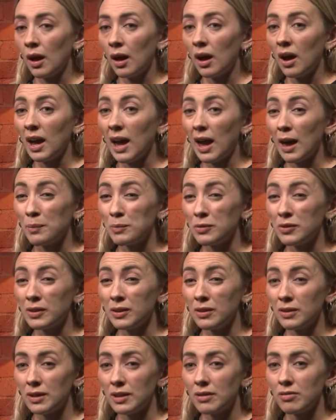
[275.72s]
I
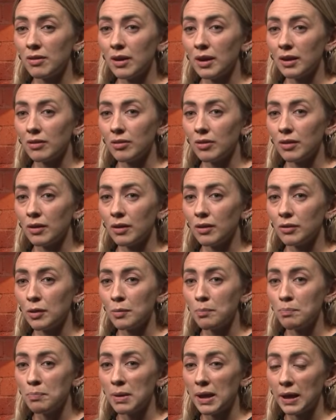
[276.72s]
absolutely think that the
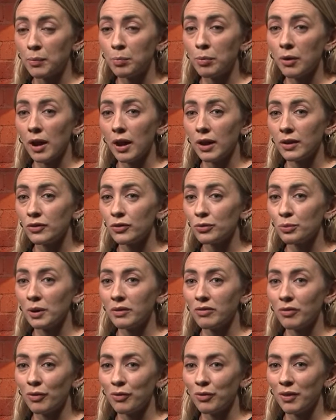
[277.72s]
big brands,
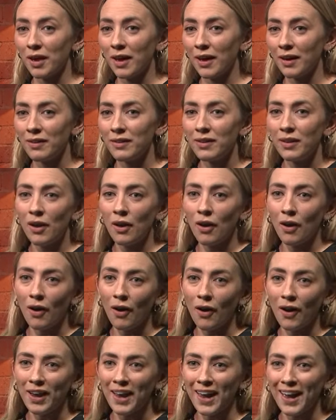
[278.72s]
whether they're
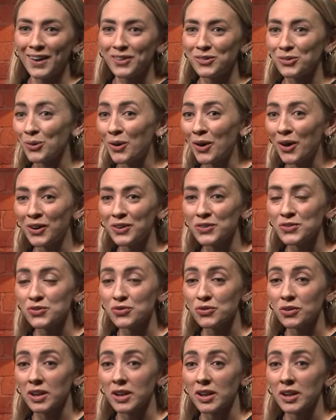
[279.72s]
high-end or high
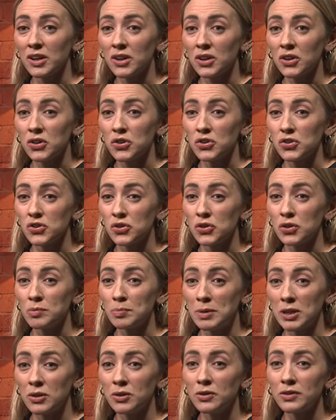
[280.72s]
street, should
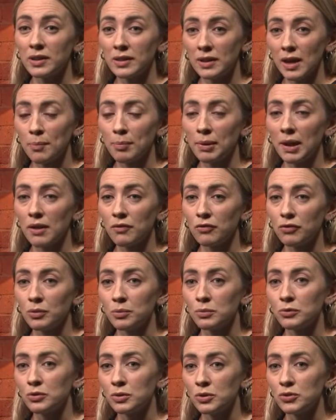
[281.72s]
be using their
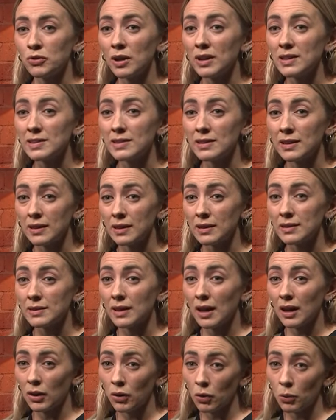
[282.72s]
platform to address this,
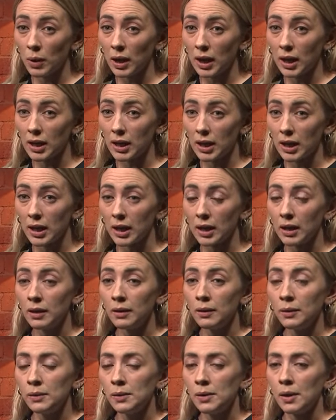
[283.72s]
and quickly.
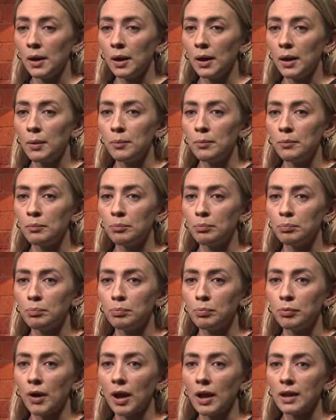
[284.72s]

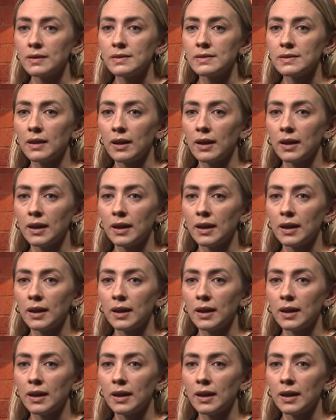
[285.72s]
Brands